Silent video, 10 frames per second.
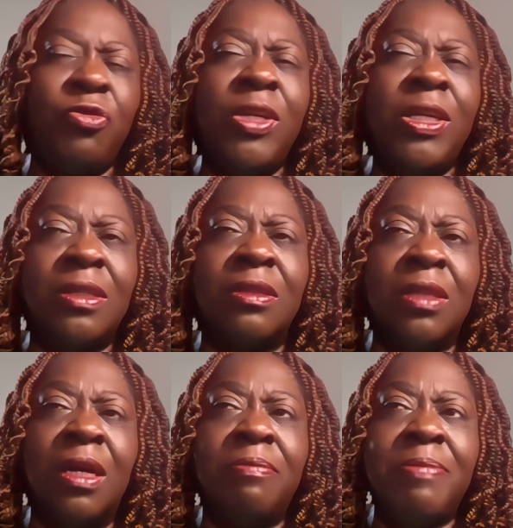
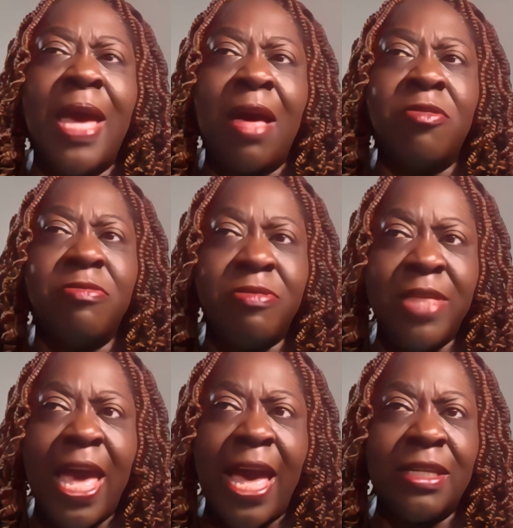feel about
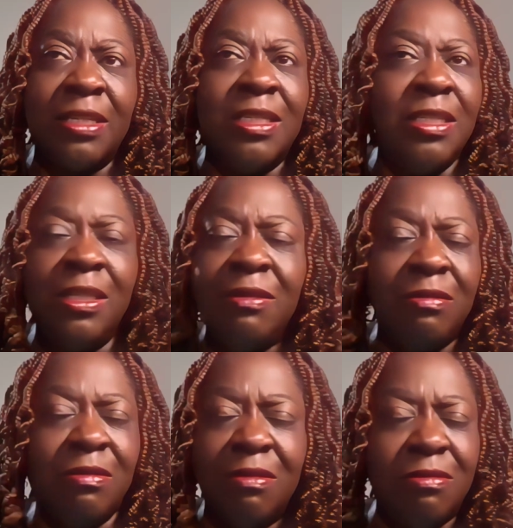that?
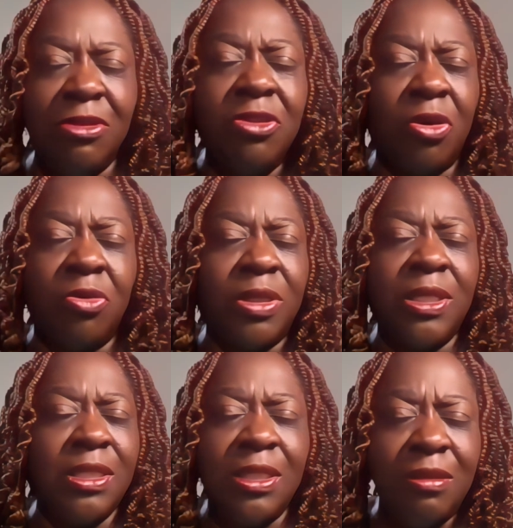Any, you know,
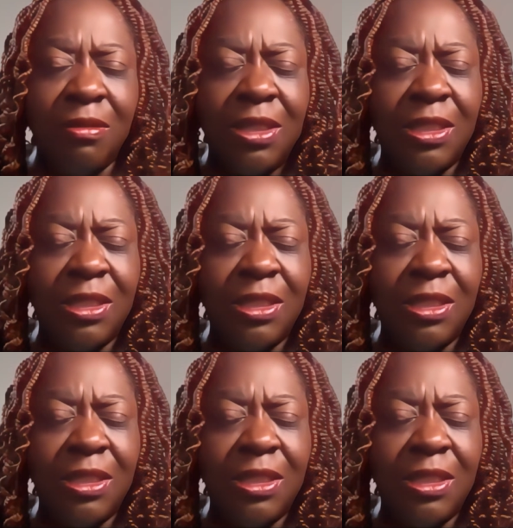any?